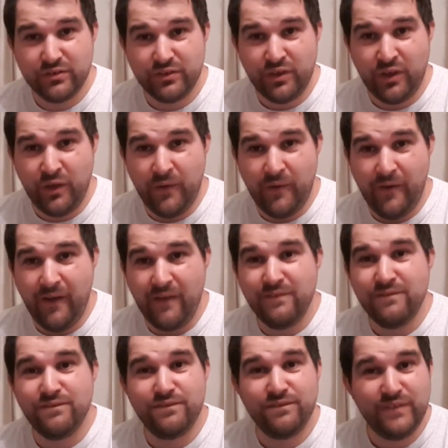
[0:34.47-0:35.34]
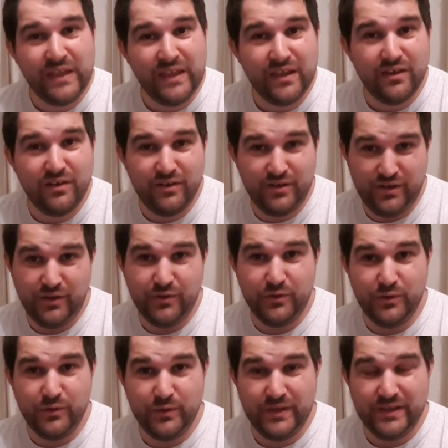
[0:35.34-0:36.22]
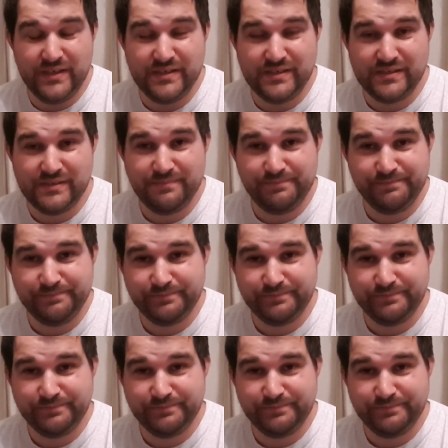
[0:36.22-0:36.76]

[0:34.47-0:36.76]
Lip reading: So I think I know who it is,